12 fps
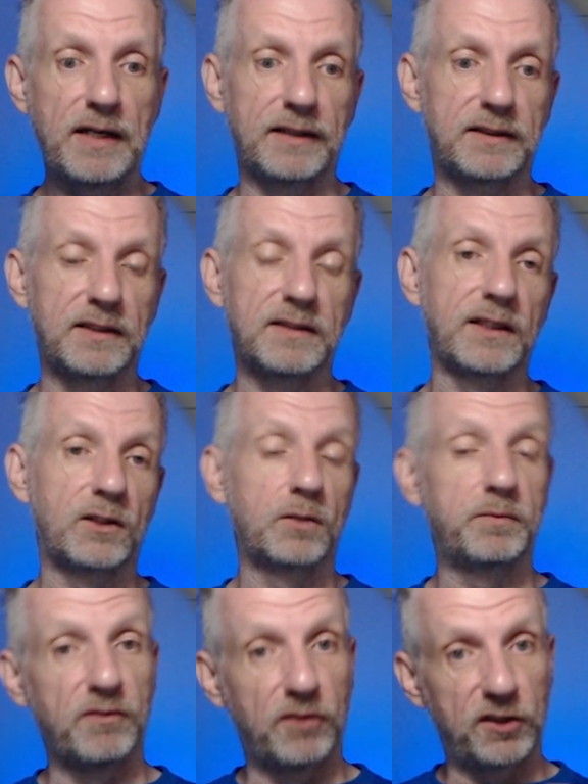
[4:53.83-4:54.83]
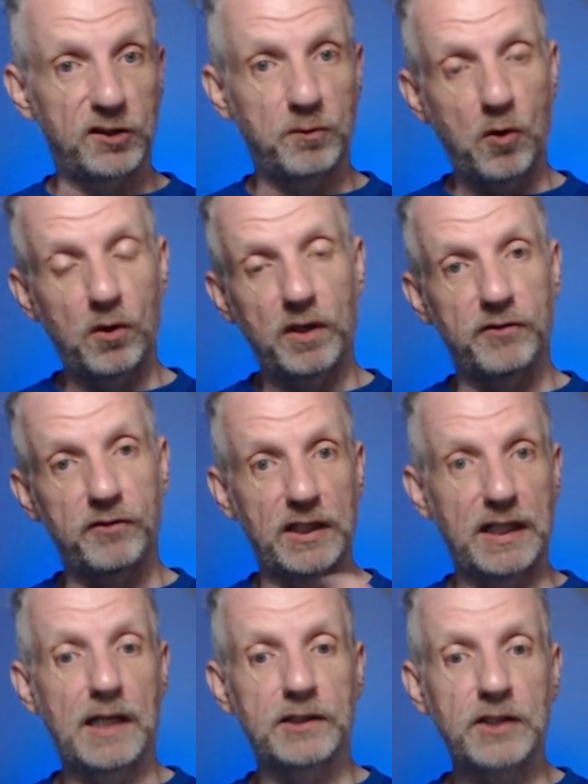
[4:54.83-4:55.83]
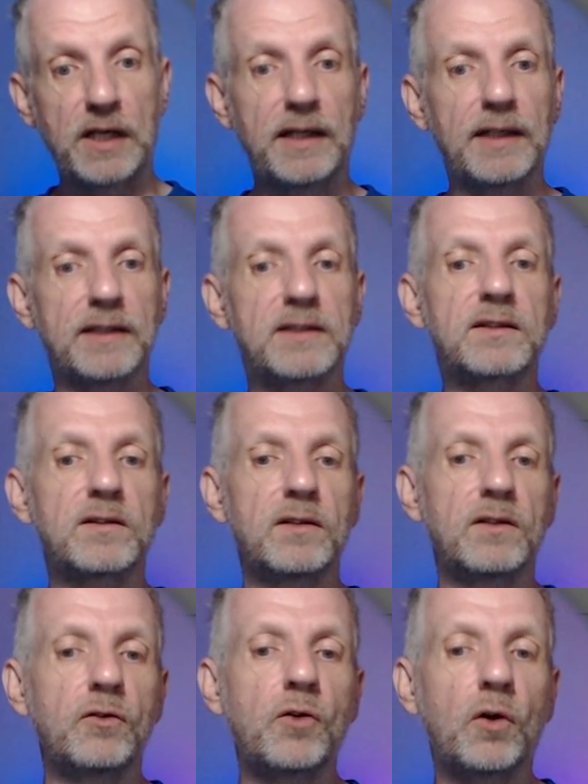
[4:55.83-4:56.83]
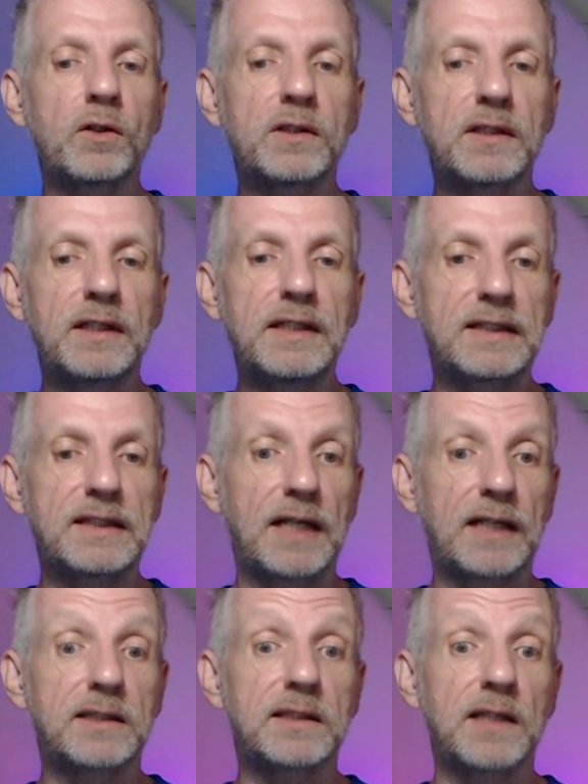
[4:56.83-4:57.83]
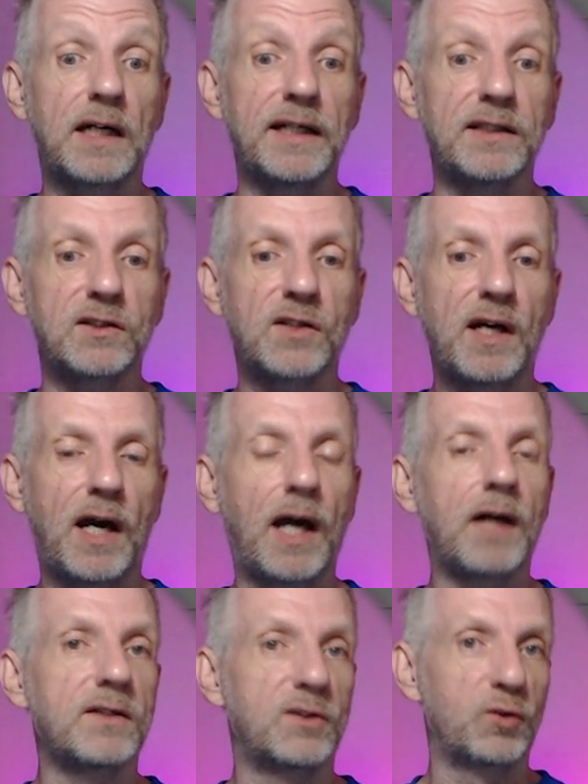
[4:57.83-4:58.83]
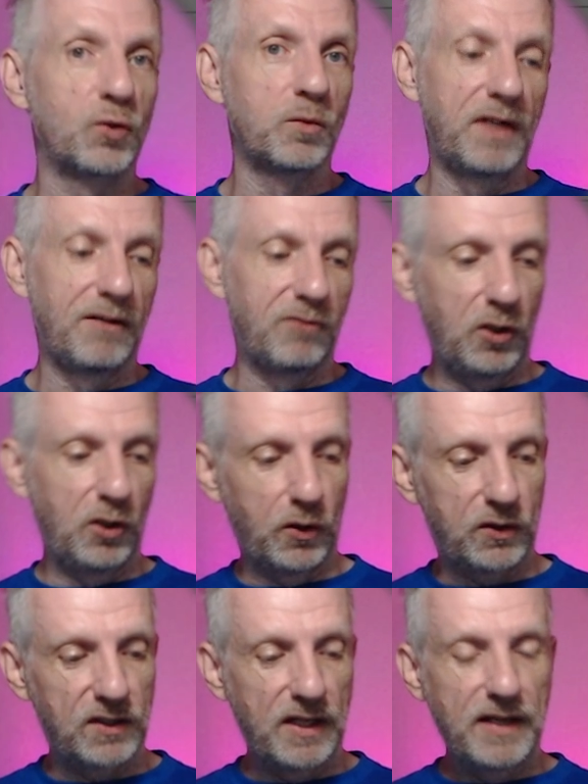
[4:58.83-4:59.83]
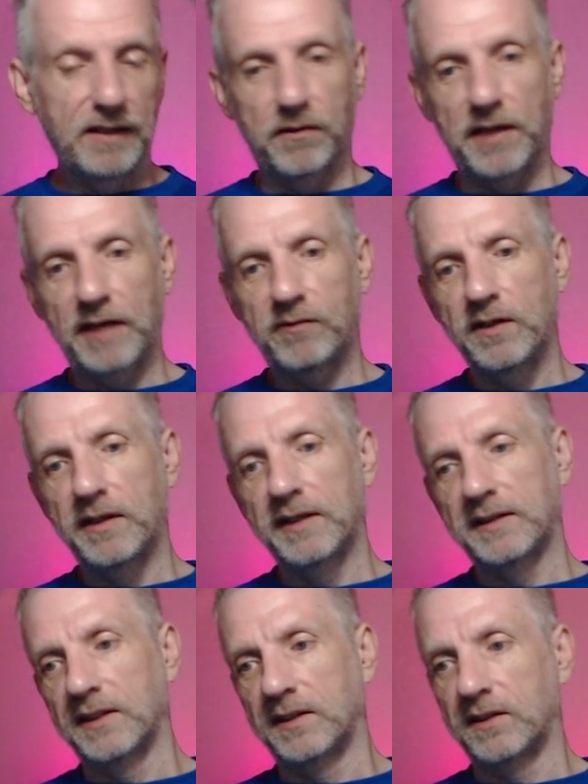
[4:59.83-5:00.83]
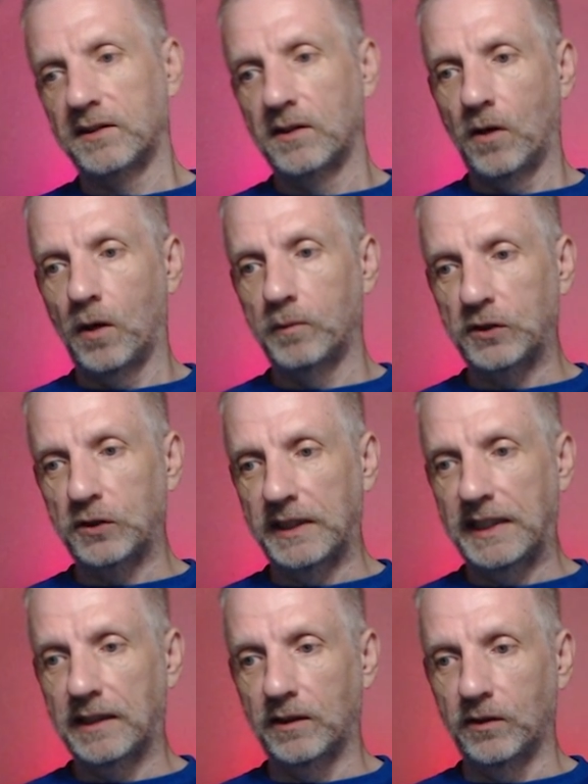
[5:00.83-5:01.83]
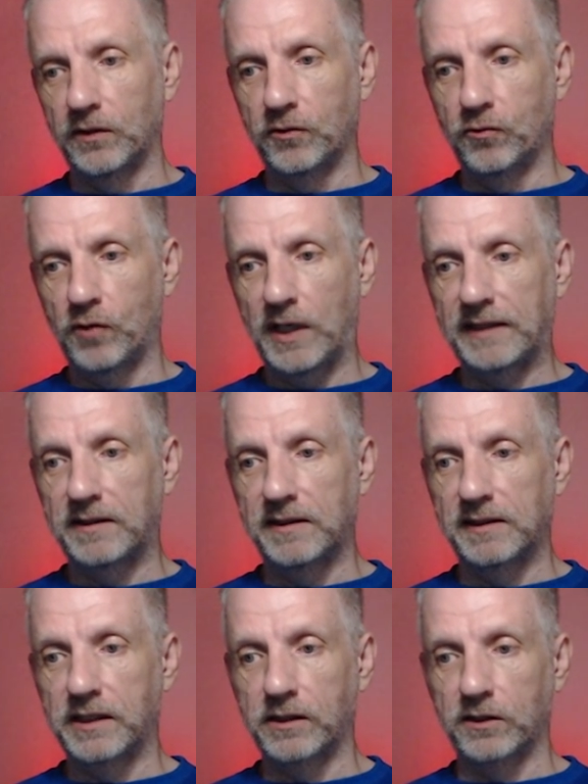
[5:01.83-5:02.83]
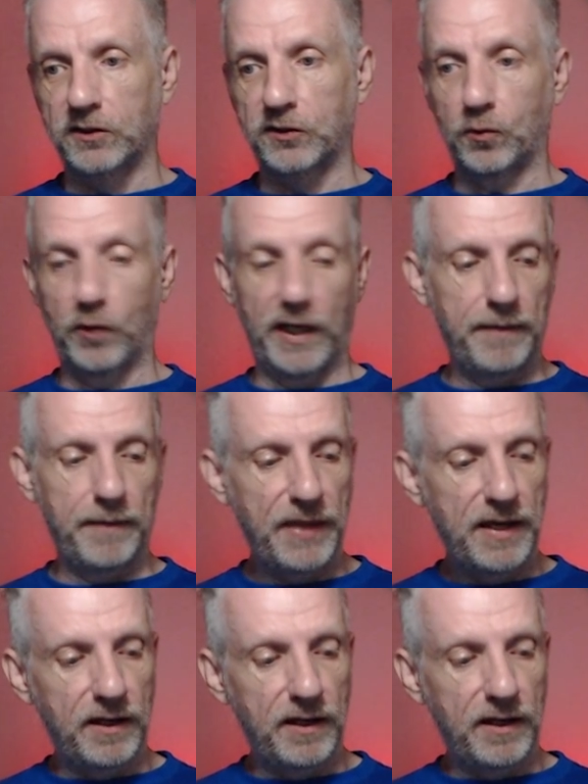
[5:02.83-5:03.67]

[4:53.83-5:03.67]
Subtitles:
And since they could be very small or very large, it's not an exact science how the zoom level looks. Thankfully, there's this option here on the right, this little square.